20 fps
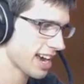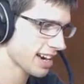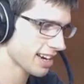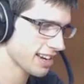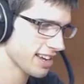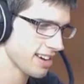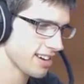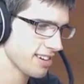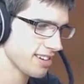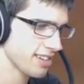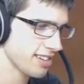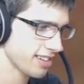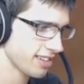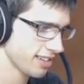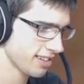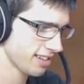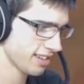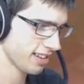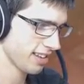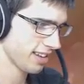Cacnea,
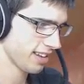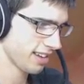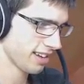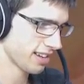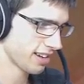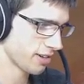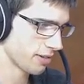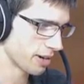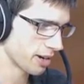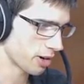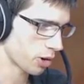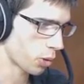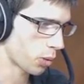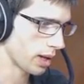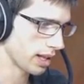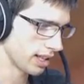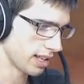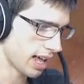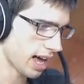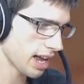we got
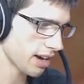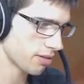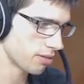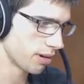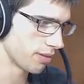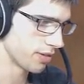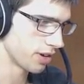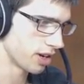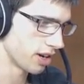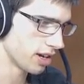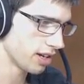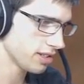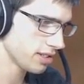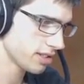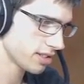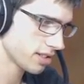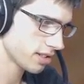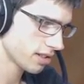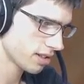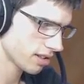Quillard in
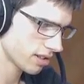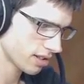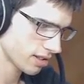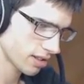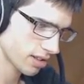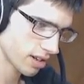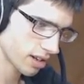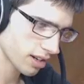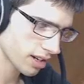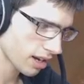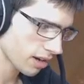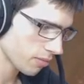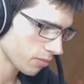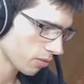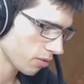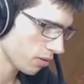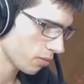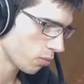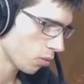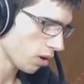reverse. Okay,
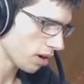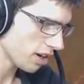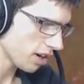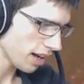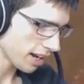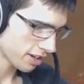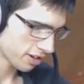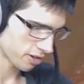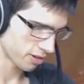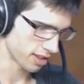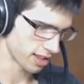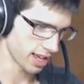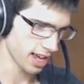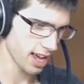what did I do